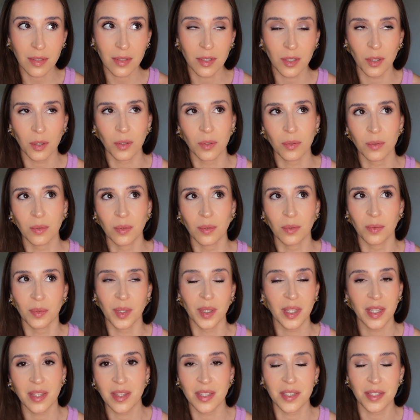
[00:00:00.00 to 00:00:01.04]
So
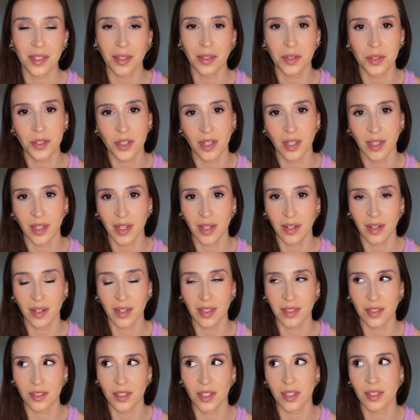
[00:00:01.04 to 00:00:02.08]
really the solution here
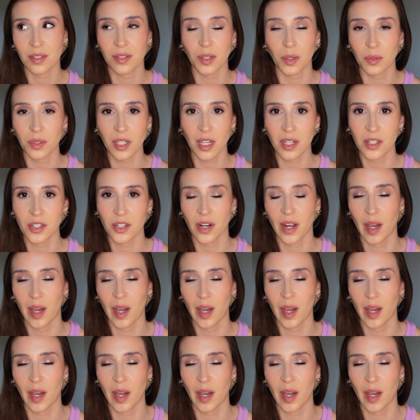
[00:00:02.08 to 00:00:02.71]
is just don't touch your